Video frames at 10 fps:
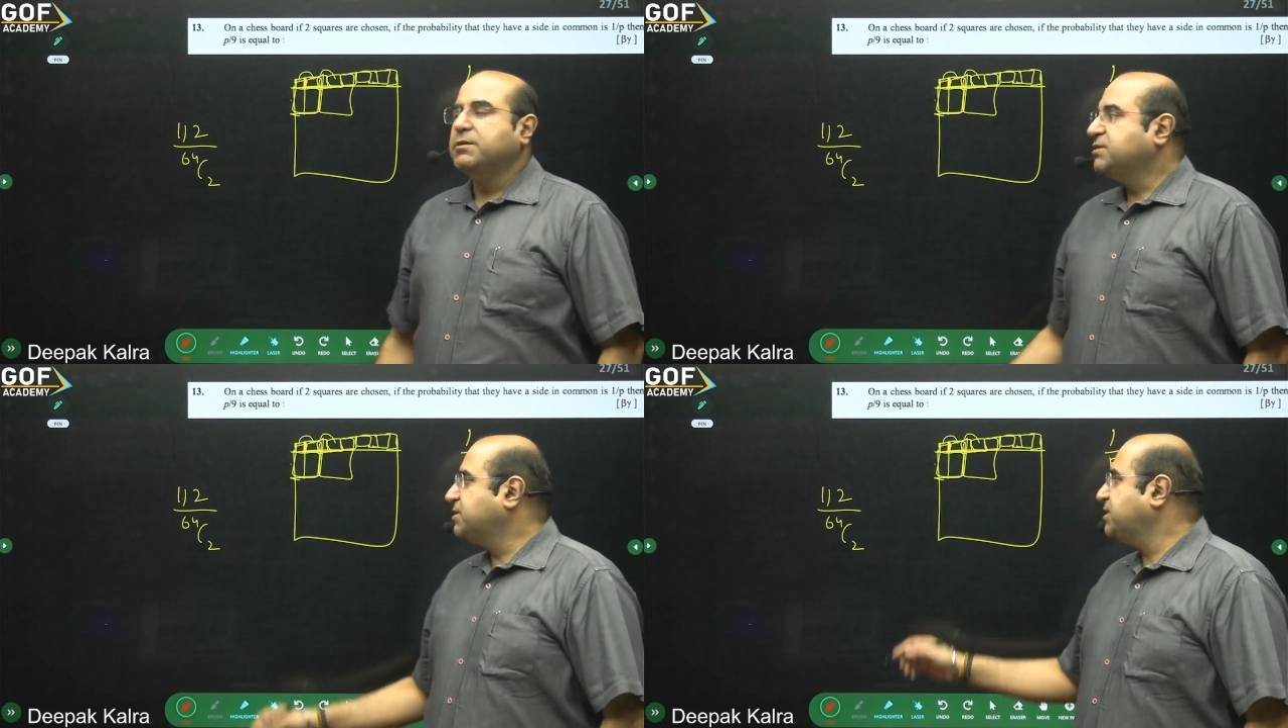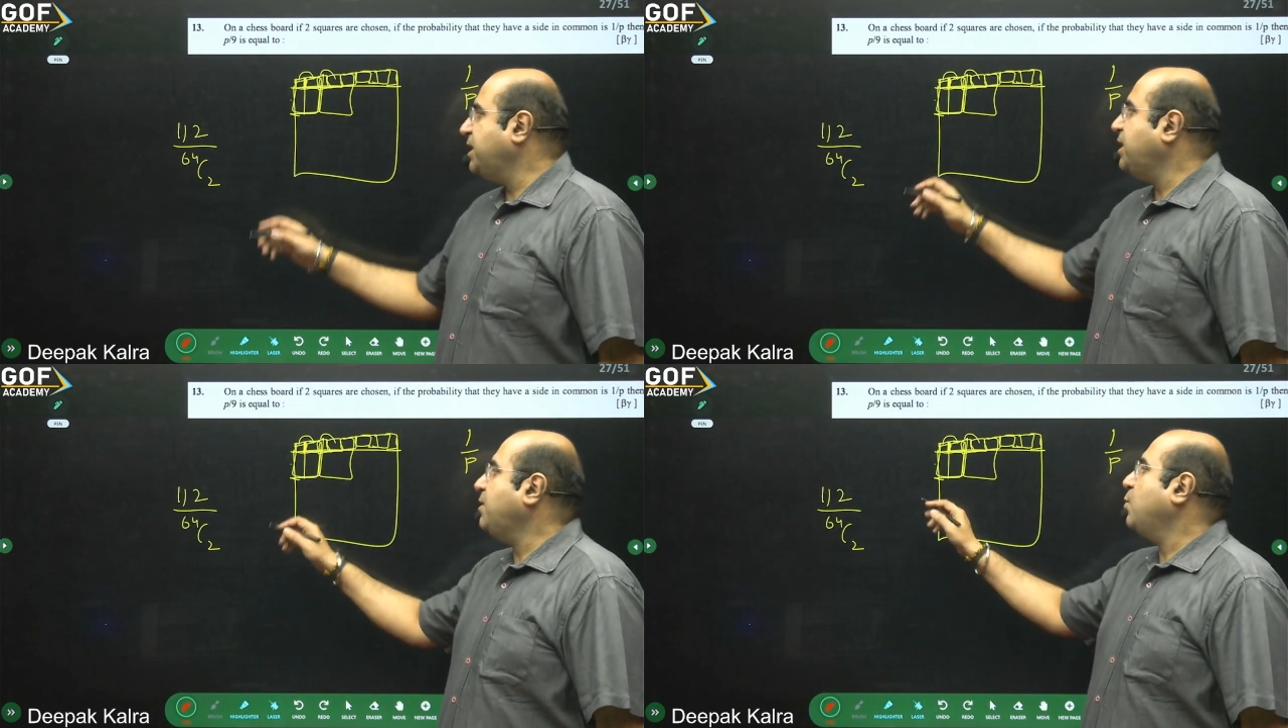
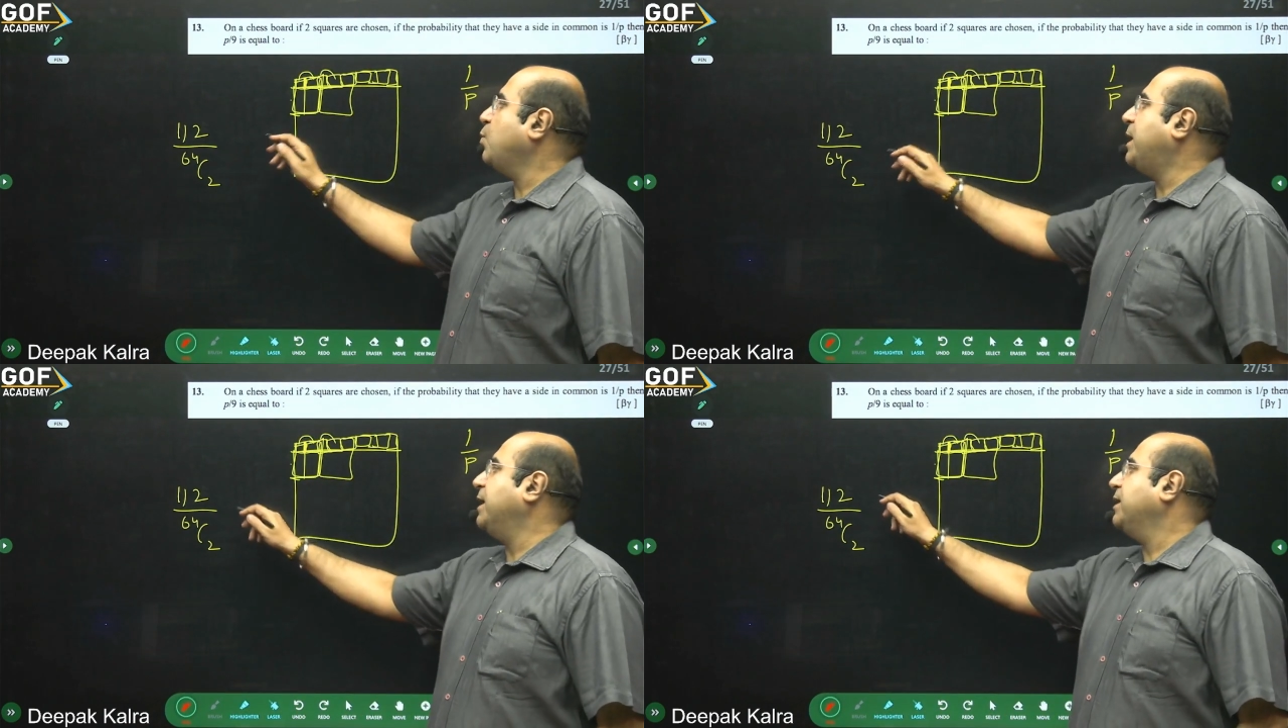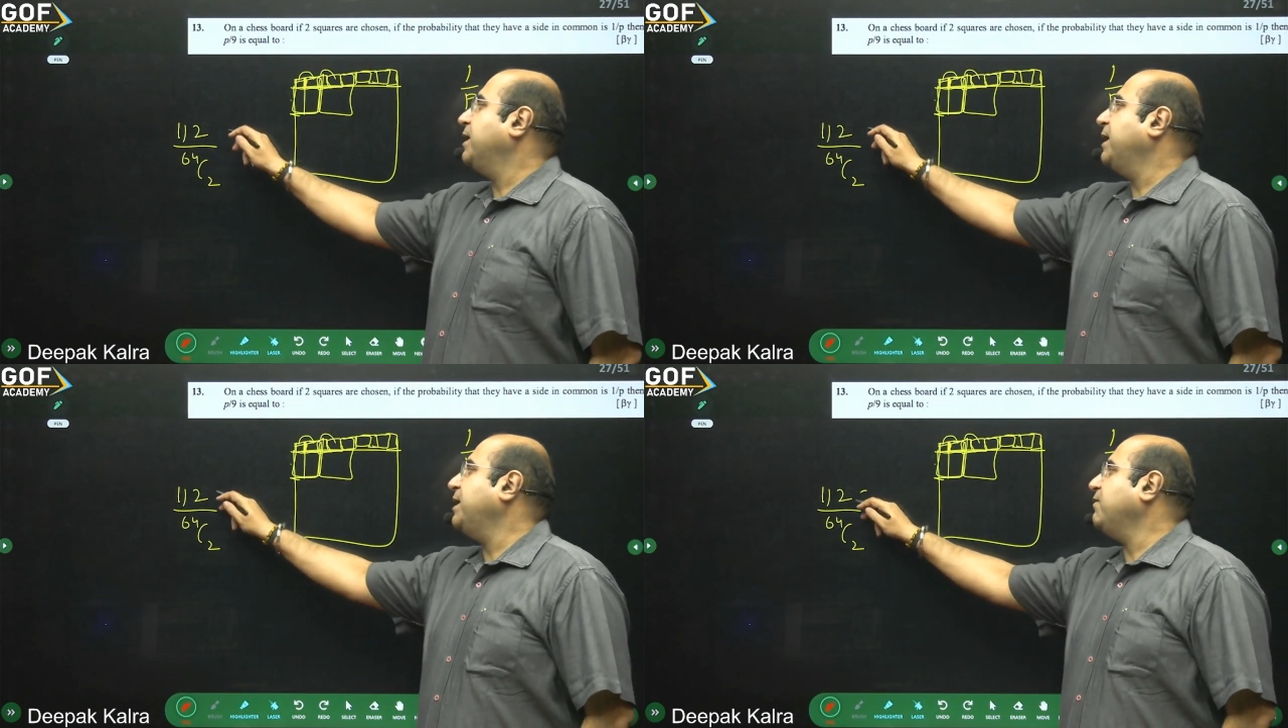P1.
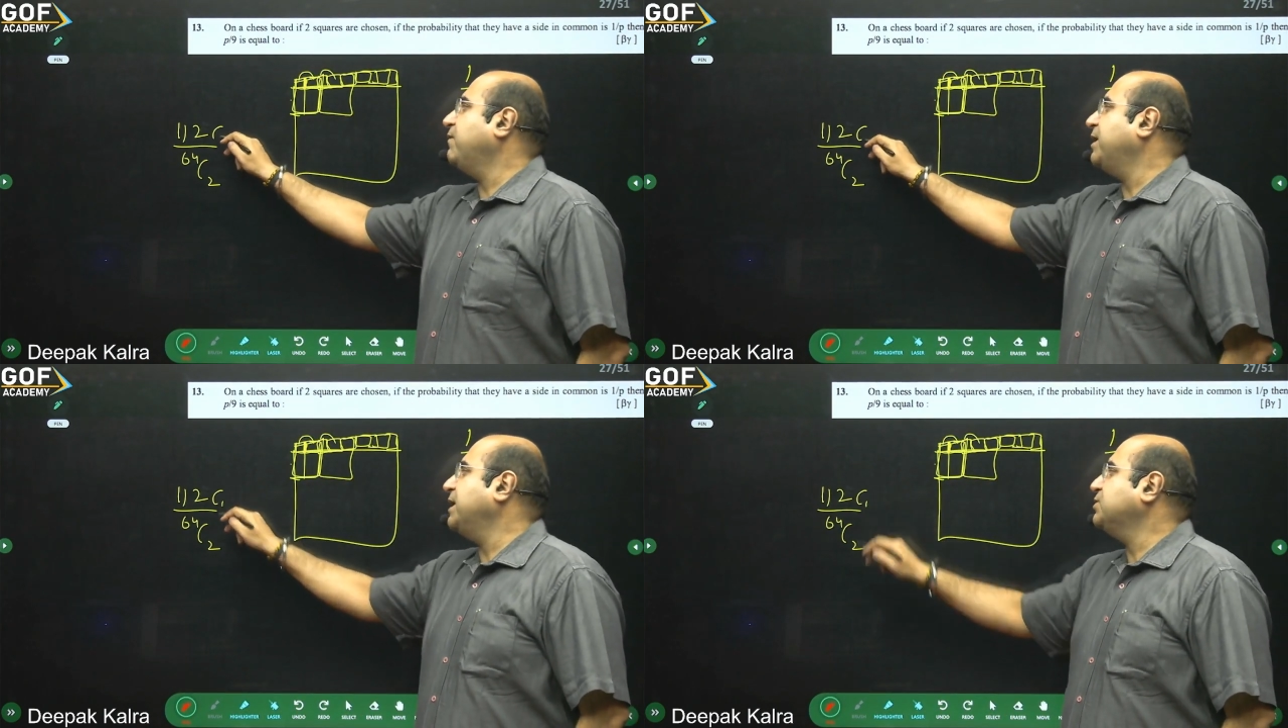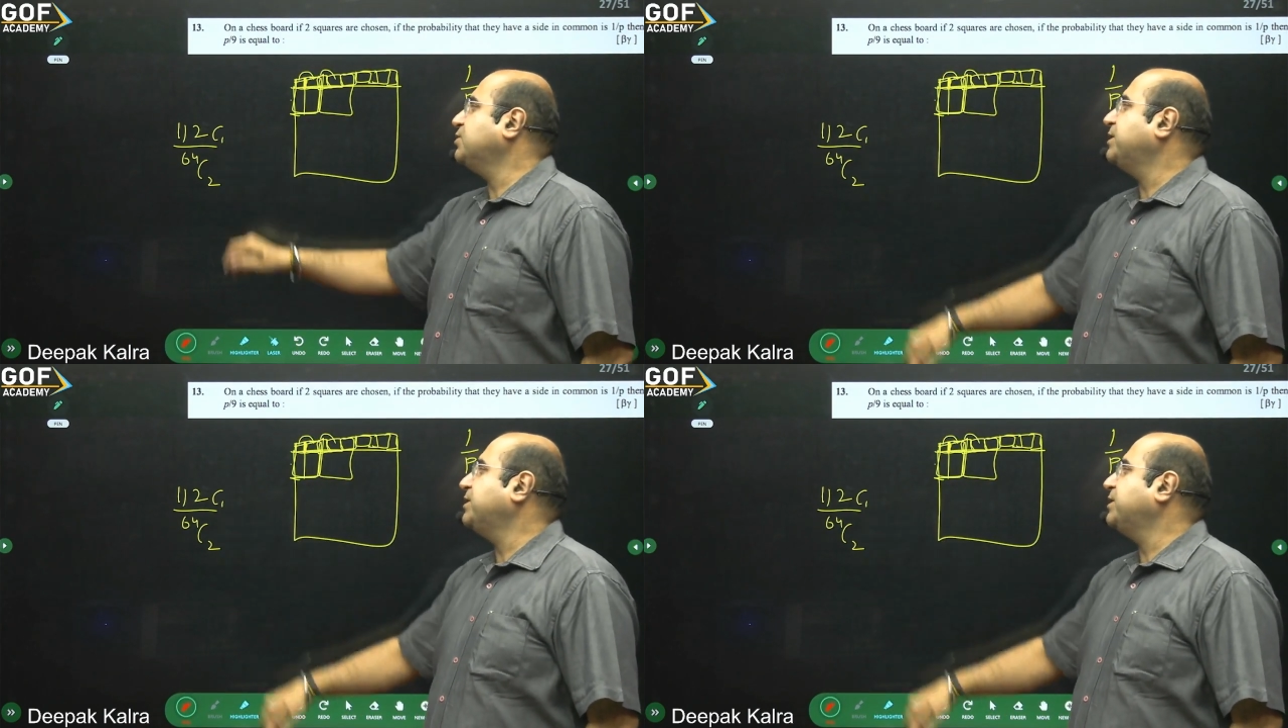Any one I should take